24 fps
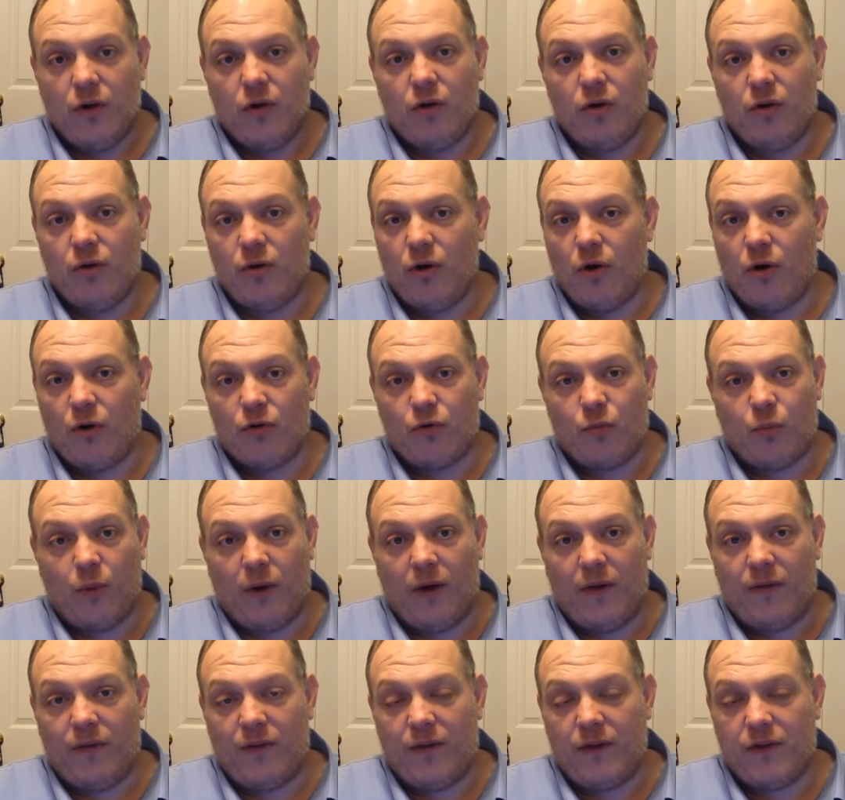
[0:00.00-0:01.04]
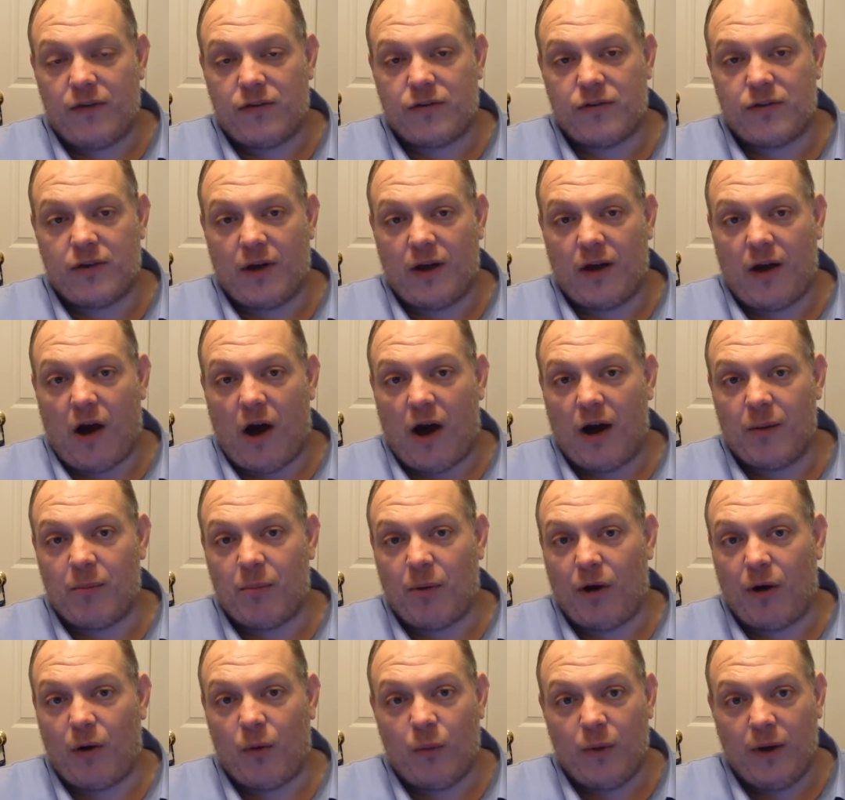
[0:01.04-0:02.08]
Who knows when this
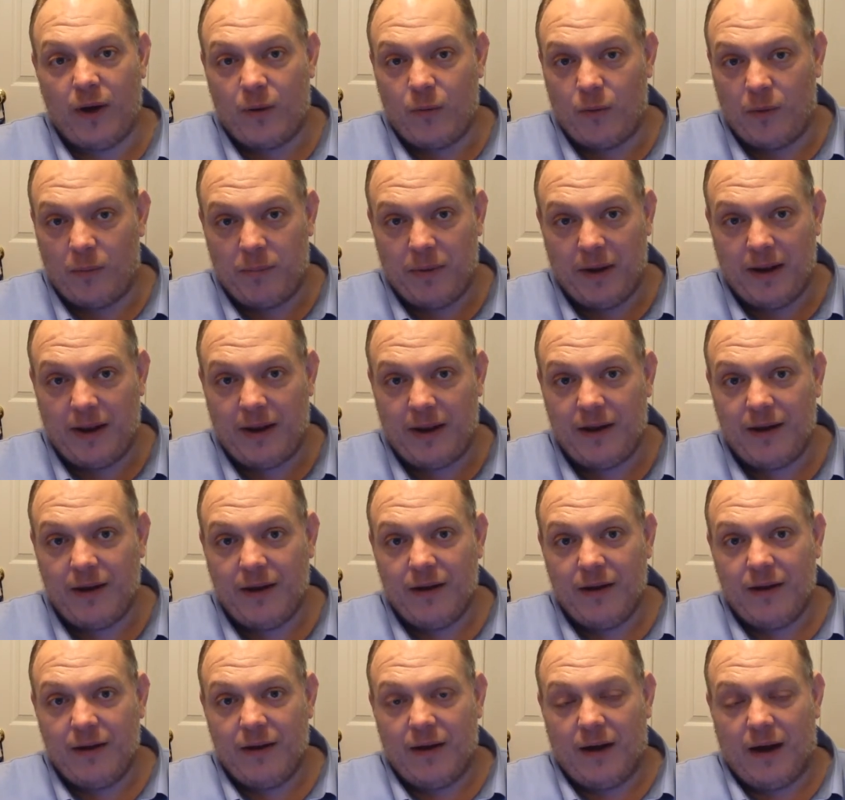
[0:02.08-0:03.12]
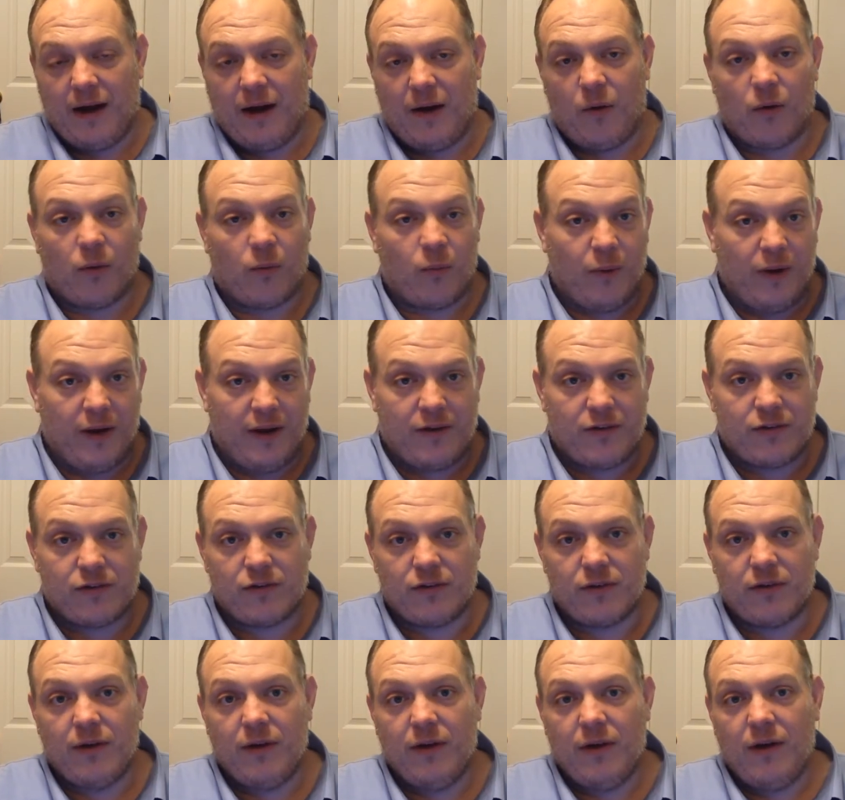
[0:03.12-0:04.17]
oddball week will be, or
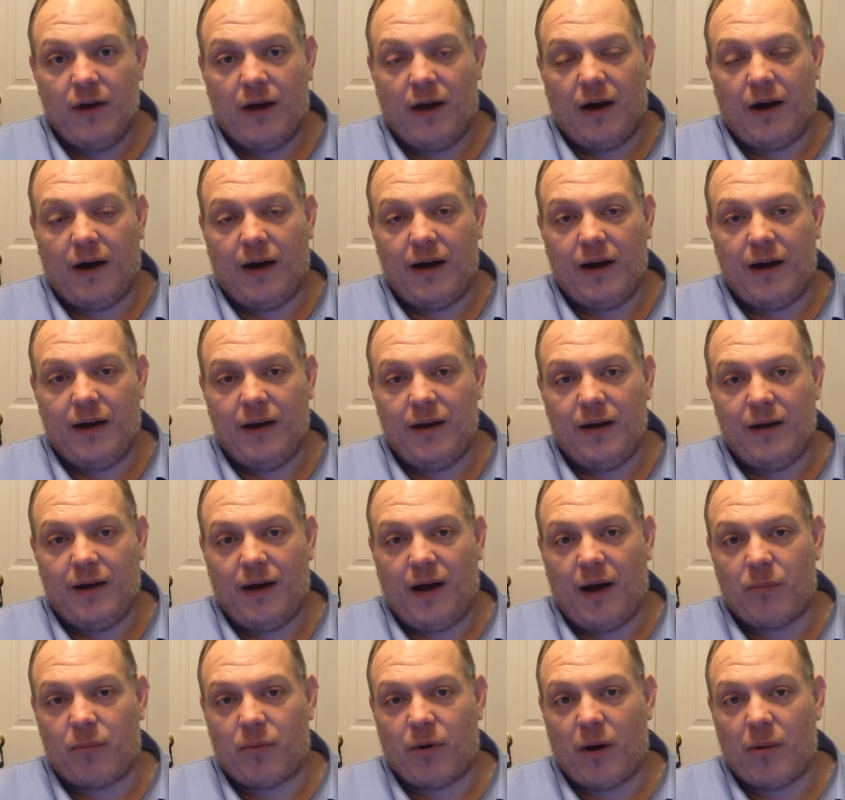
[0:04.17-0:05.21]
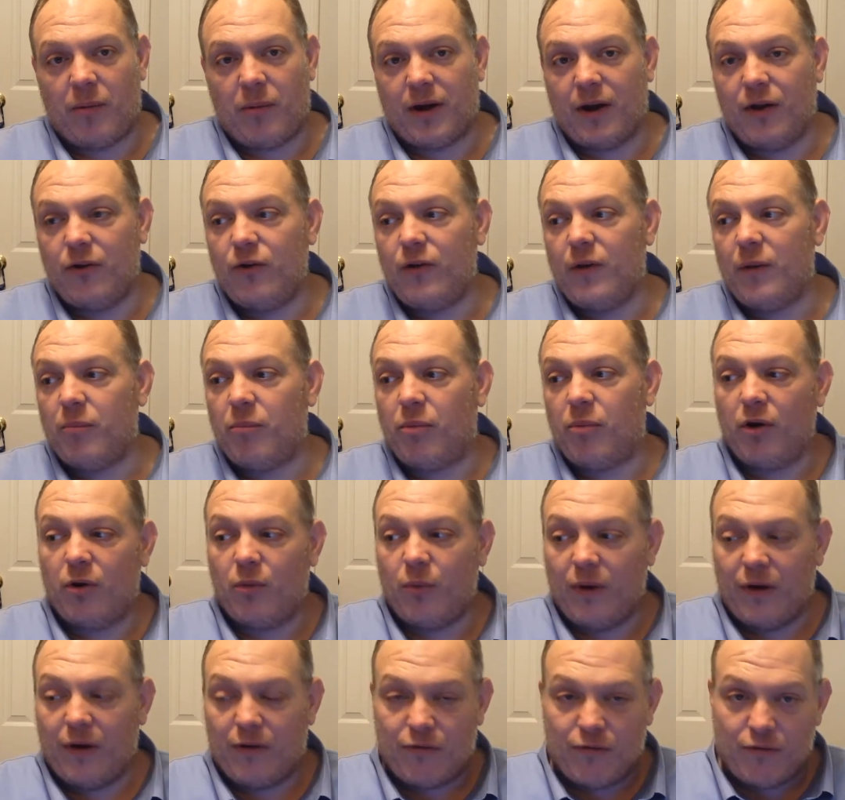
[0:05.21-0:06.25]
weeks. I'm probably going to do the book
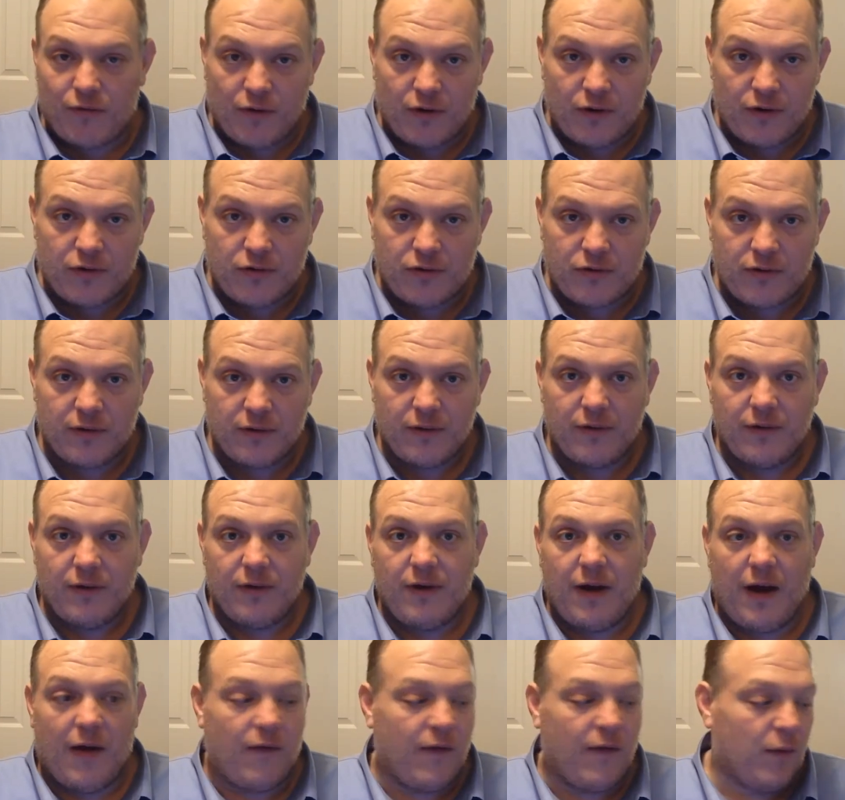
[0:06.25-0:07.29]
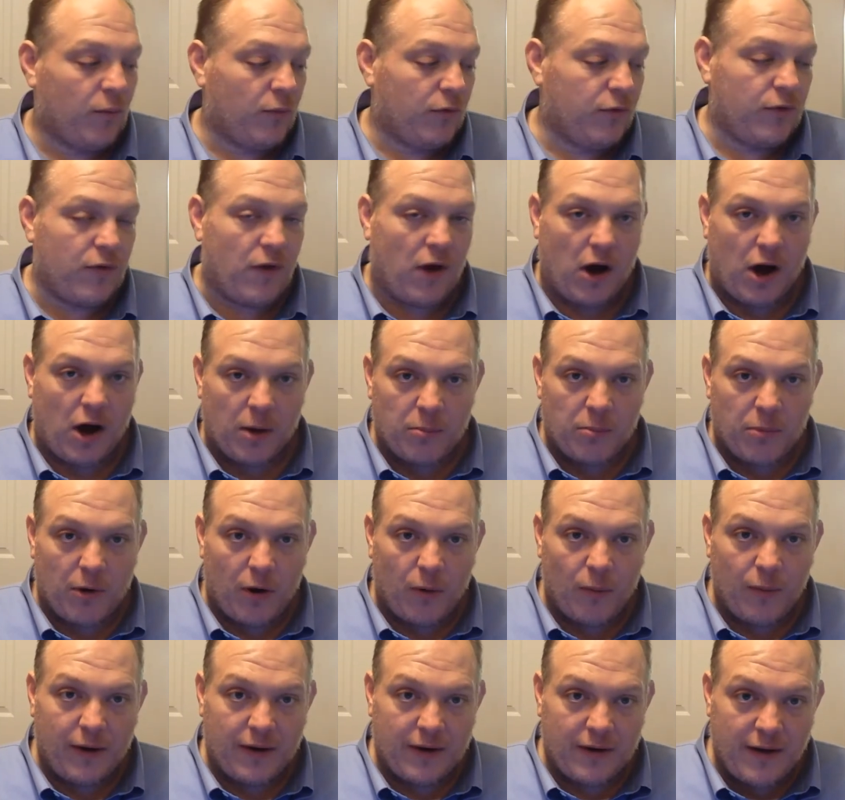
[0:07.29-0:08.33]
week first, and then we'll do the oddball
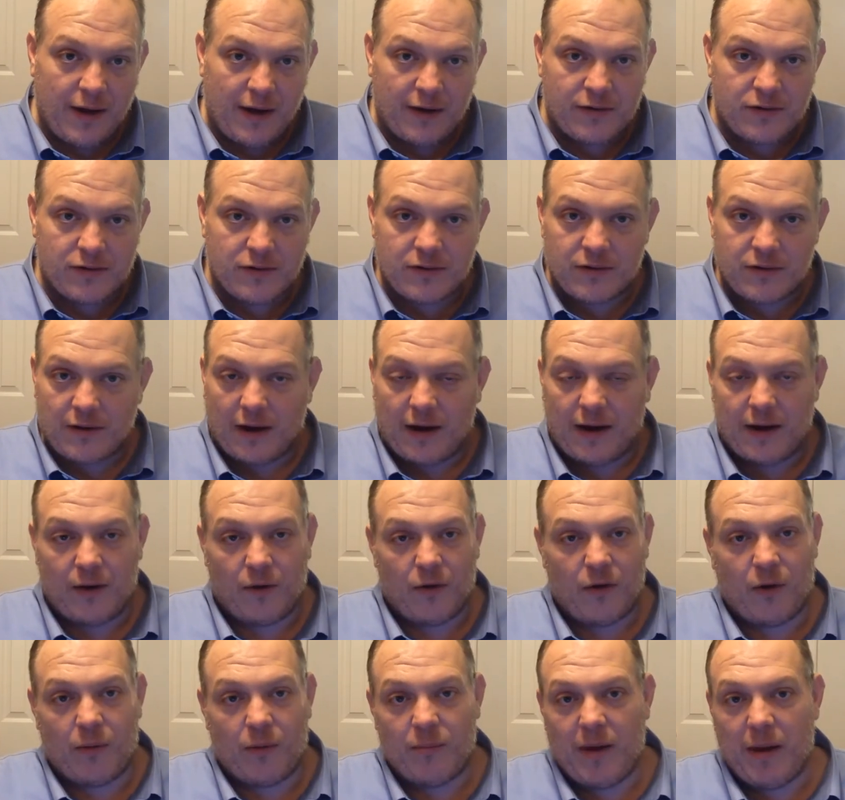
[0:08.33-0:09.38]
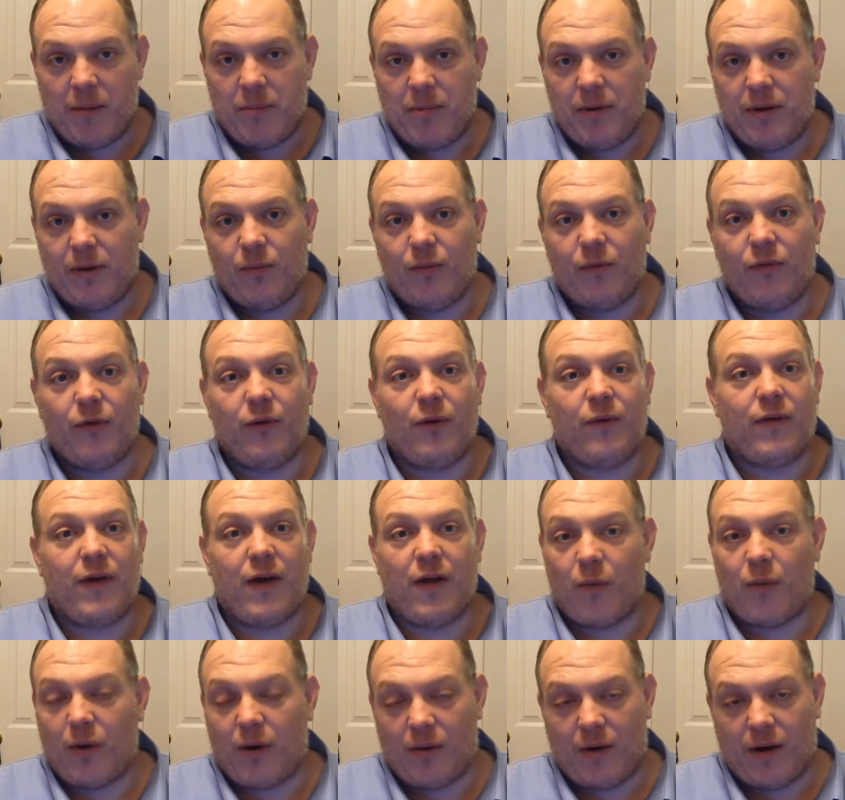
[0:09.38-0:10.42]
week next. I don't know. Maybe we'll do it the
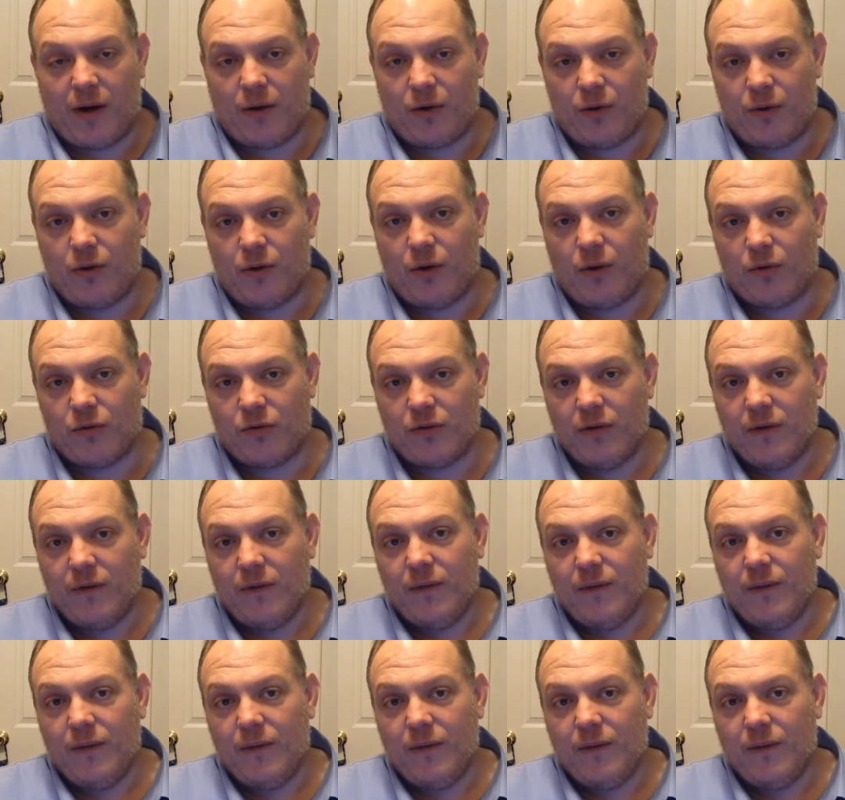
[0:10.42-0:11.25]
other way around. Who knows?